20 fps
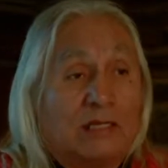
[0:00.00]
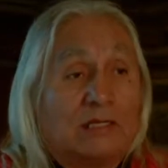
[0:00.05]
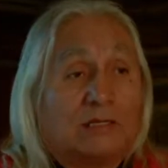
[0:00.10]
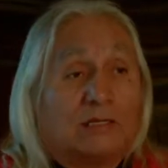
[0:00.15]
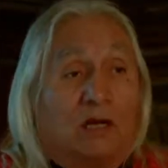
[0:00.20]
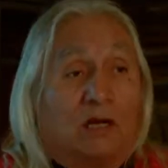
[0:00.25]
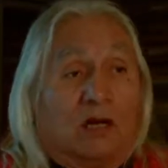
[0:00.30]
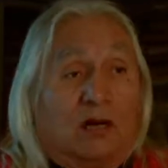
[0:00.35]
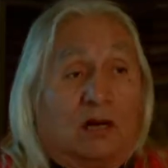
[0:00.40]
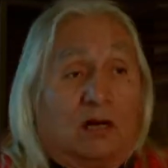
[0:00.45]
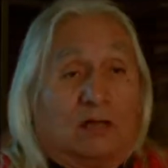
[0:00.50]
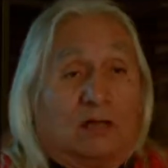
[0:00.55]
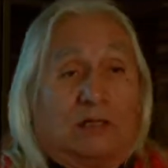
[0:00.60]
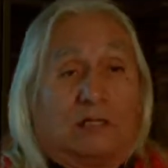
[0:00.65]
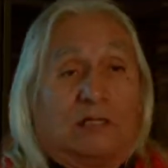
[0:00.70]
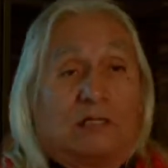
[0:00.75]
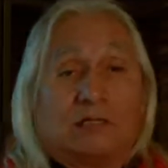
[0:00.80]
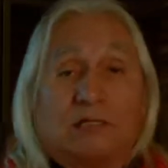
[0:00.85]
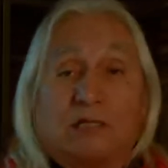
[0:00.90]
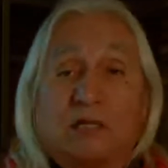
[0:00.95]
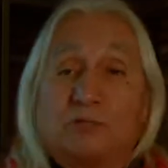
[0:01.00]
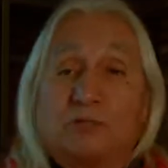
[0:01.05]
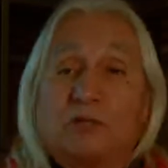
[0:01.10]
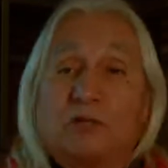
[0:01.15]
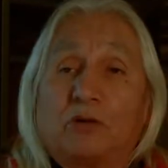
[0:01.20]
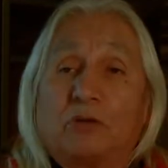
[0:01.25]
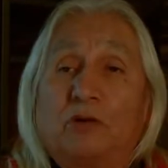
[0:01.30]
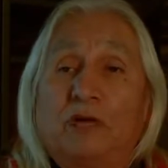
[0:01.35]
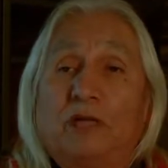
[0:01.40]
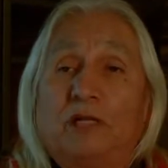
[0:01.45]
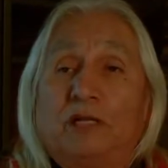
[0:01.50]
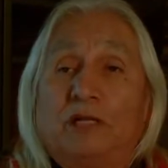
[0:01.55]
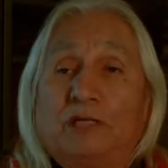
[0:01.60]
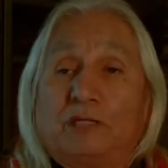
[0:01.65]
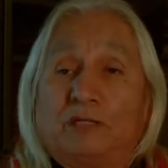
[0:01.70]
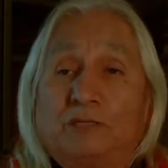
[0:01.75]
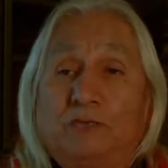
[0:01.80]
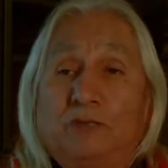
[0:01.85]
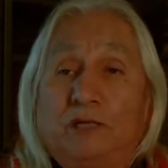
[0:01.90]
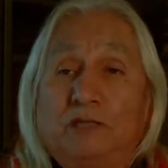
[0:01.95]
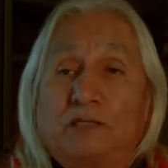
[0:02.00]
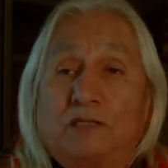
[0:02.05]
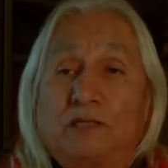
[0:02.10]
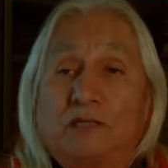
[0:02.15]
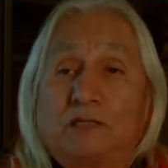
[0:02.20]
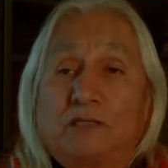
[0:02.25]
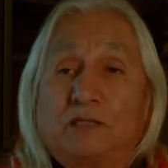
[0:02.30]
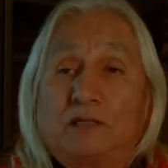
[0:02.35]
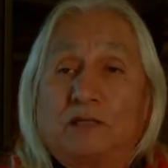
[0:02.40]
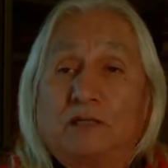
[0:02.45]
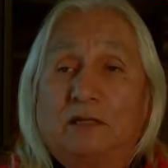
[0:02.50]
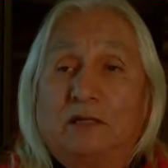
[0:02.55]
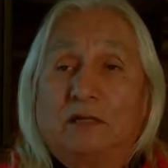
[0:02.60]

saw the subterranean species